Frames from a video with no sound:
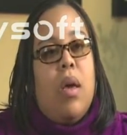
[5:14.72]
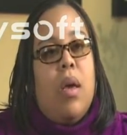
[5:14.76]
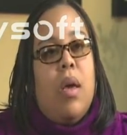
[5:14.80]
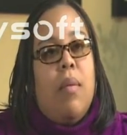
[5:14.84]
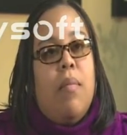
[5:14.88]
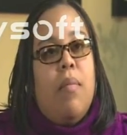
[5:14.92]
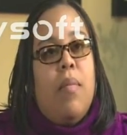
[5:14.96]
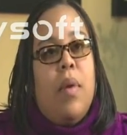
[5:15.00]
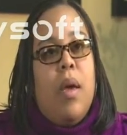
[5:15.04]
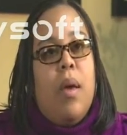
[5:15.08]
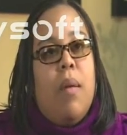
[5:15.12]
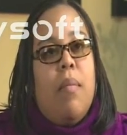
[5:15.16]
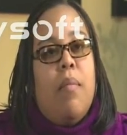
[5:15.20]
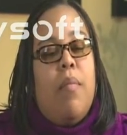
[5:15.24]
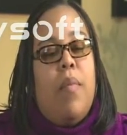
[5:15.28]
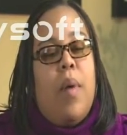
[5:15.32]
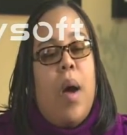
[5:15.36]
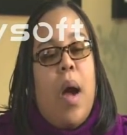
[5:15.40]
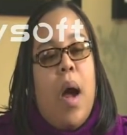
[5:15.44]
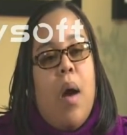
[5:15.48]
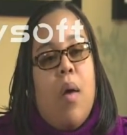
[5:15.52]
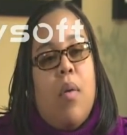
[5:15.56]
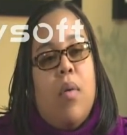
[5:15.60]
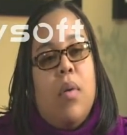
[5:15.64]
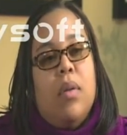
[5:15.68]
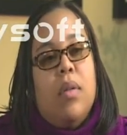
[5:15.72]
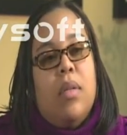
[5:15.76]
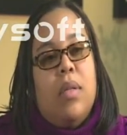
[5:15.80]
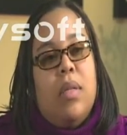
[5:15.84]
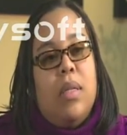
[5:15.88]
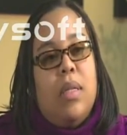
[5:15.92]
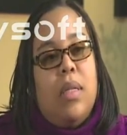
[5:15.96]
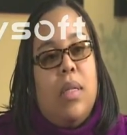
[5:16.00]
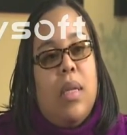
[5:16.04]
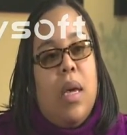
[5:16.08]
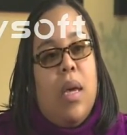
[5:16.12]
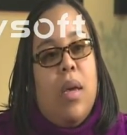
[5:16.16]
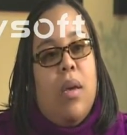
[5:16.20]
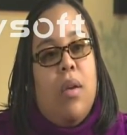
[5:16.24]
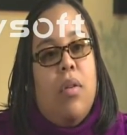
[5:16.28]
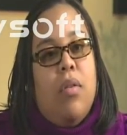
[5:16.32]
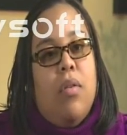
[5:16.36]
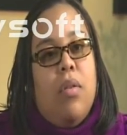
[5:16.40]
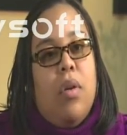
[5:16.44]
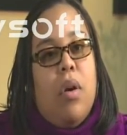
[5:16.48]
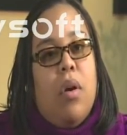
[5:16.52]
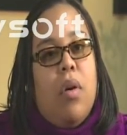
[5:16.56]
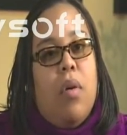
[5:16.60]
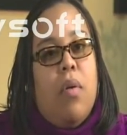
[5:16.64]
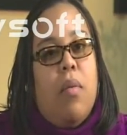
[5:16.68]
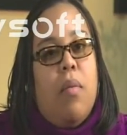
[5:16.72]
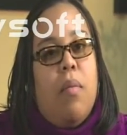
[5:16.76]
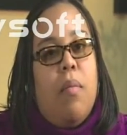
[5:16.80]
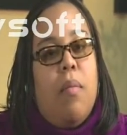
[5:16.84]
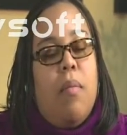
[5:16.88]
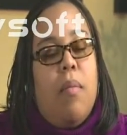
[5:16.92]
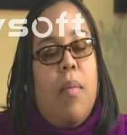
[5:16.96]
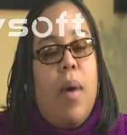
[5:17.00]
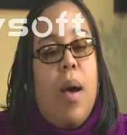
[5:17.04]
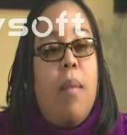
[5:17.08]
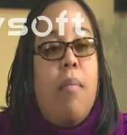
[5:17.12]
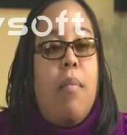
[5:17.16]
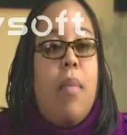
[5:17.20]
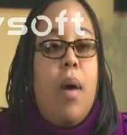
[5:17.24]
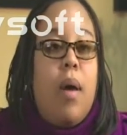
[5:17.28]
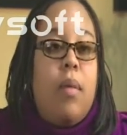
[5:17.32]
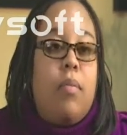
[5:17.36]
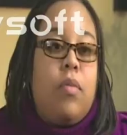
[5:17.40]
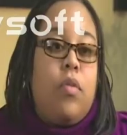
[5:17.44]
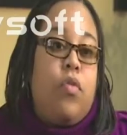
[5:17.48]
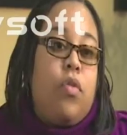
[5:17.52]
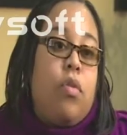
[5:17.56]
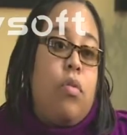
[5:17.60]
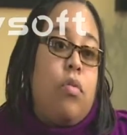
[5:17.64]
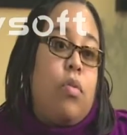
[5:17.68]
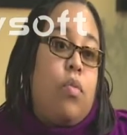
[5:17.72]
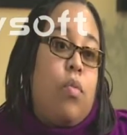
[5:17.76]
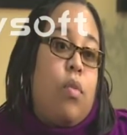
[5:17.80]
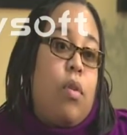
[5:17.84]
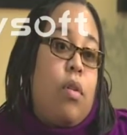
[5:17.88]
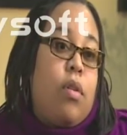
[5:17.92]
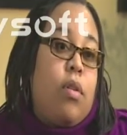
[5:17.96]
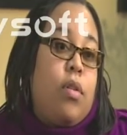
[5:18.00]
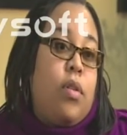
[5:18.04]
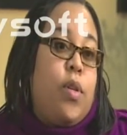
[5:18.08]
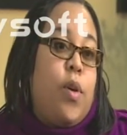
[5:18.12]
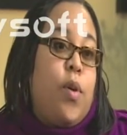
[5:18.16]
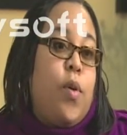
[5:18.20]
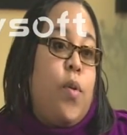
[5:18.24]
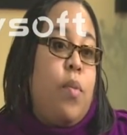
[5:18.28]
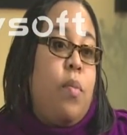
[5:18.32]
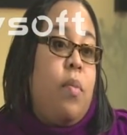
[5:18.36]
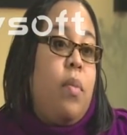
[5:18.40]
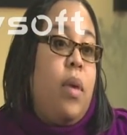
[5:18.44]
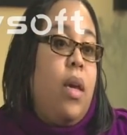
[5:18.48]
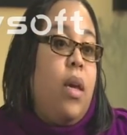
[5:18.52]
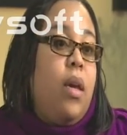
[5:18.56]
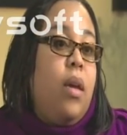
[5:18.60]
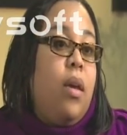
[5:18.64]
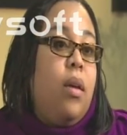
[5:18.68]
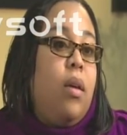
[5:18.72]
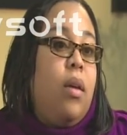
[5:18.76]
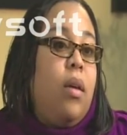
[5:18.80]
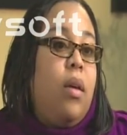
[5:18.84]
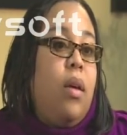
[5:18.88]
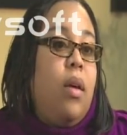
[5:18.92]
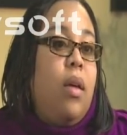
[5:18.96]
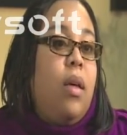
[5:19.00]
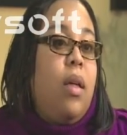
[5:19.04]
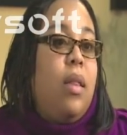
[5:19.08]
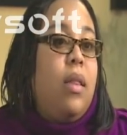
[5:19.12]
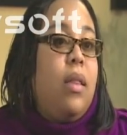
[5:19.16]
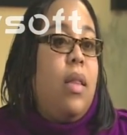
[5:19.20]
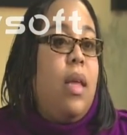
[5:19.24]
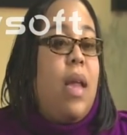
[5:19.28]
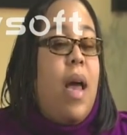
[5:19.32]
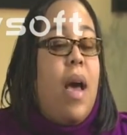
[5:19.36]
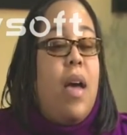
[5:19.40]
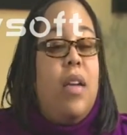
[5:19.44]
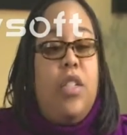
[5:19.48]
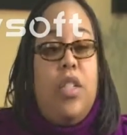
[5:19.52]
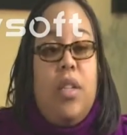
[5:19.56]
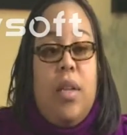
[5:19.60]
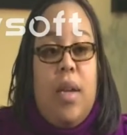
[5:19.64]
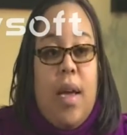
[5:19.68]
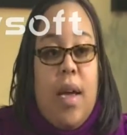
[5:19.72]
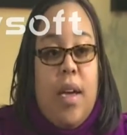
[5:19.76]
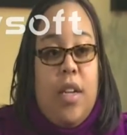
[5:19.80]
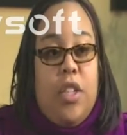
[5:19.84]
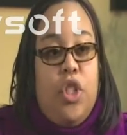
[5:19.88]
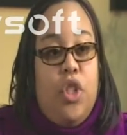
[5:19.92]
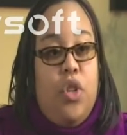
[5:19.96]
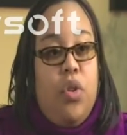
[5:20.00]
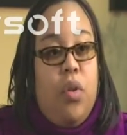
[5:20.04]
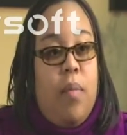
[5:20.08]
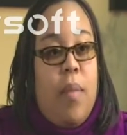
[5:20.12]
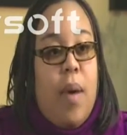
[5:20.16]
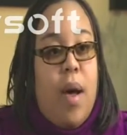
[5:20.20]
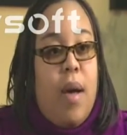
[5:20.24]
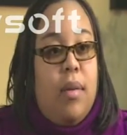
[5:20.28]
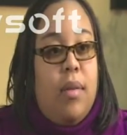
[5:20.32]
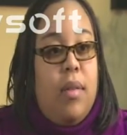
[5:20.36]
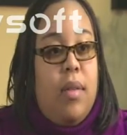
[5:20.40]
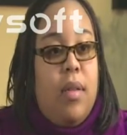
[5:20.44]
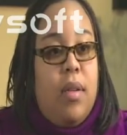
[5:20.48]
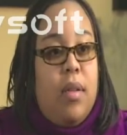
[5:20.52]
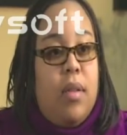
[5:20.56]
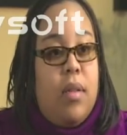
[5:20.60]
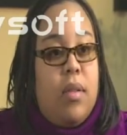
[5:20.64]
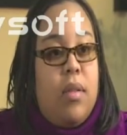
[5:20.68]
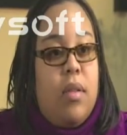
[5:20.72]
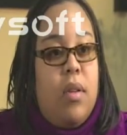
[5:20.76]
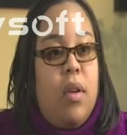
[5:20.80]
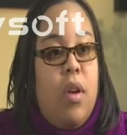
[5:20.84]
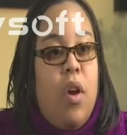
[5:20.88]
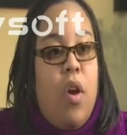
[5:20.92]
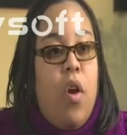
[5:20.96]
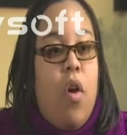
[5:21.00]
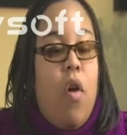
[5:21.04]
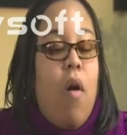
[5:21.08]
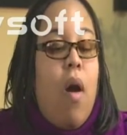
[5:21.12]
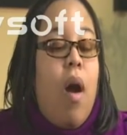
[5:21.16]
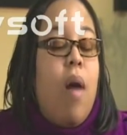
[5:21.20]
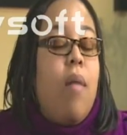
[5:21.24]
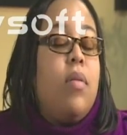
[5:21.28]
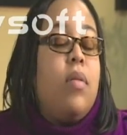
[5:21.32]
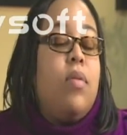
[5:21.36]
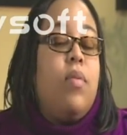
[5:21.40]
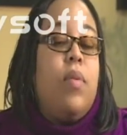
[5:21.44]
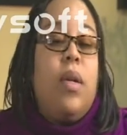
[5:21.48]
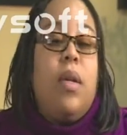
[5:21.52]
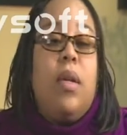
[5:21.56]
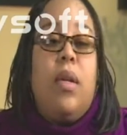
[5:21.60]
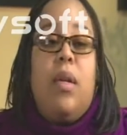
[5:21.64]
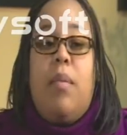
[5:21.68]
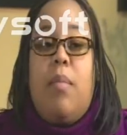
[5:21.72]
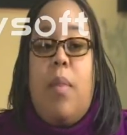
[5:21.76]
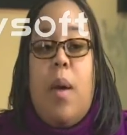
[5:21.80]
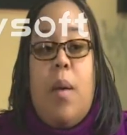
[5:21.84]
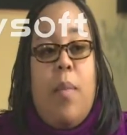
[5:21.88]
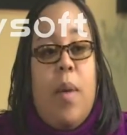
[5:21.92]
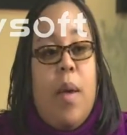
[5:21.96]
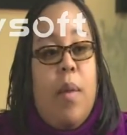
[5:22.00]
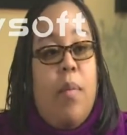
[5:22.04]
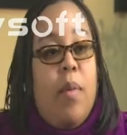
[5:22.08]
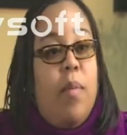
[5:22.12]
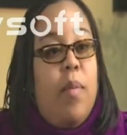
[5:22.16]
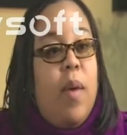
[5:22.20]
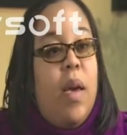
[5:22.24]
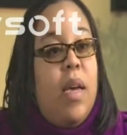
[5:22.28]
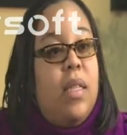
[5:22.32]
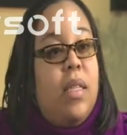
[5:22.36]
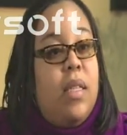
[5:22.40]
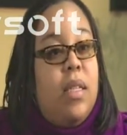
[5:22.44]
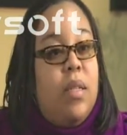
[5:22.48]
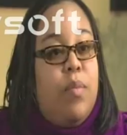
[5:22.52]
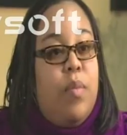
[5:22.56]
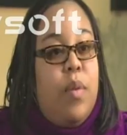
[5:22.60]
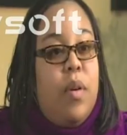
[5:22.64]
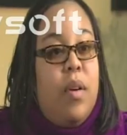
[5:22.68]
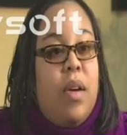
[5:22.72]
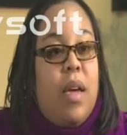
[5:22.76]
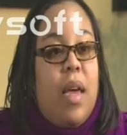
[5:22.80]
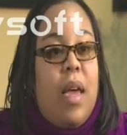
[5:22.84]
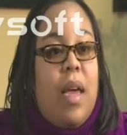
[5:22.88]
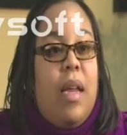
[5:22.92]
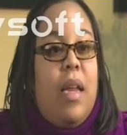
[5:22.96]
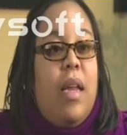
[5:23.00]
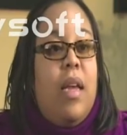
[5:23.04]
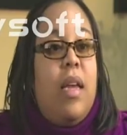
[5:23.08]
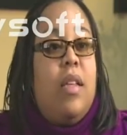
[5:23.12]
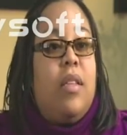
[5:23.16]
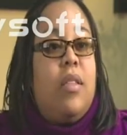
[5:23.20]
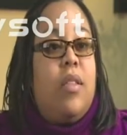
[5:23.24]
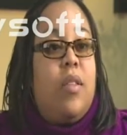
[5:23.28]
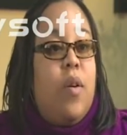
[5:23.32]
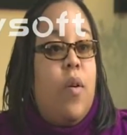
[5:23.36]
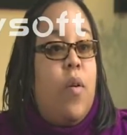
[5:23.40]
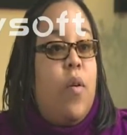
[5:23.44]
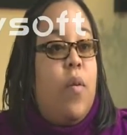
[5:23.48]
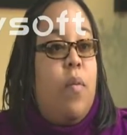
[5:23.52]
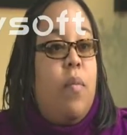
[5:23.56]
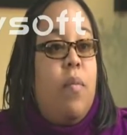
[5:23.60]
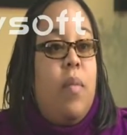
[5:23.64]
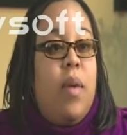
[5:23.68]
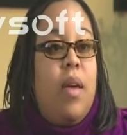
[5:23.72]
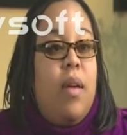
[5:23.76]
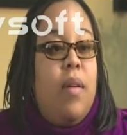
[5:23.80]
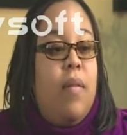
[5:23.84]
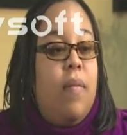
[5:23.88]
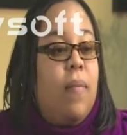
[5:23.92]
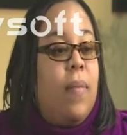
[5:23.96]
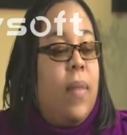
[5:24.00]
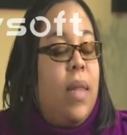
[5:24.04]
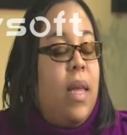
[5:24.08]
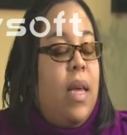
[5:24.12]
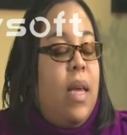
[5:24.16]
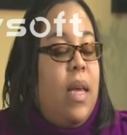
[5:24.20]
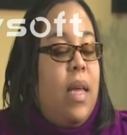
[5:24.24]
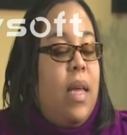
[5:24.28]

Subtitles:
can be empowered to say, my mom's first worker told me that I should ask you about this. Or I was reading in my baby basis book and it told me